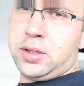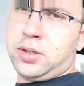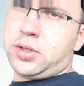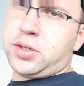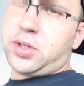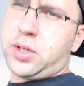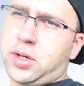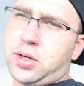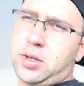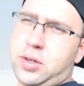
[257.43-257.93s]

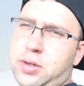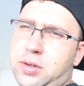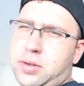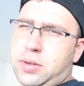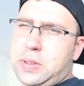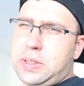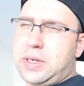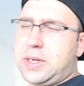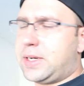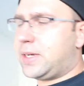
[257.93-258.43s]

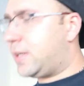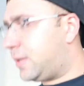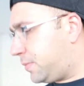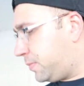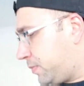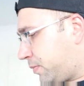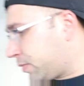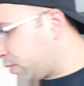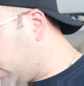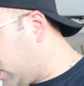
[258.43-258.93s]
So
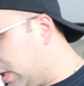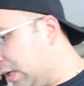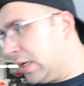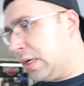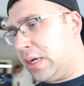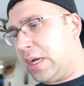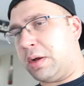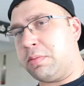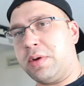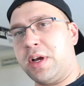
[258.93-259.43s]

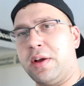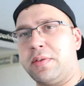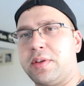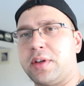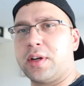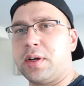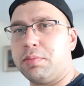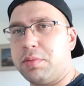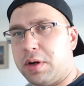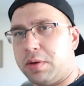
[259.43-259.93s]
I'm gonna have
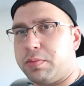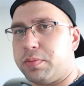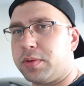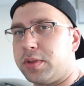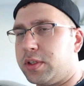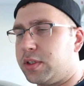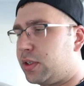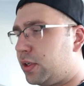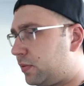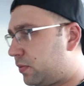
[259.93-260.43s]
to come up
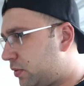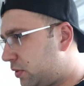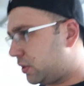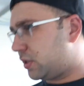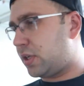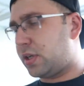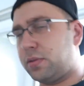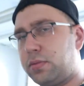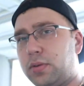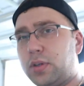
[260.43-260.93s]
with a different
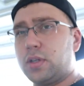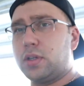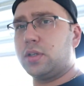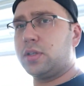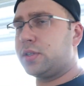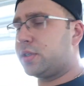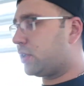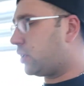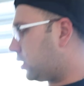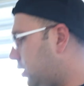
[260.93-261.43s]
set of
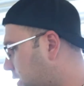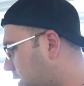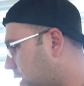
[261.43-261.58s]
wheels.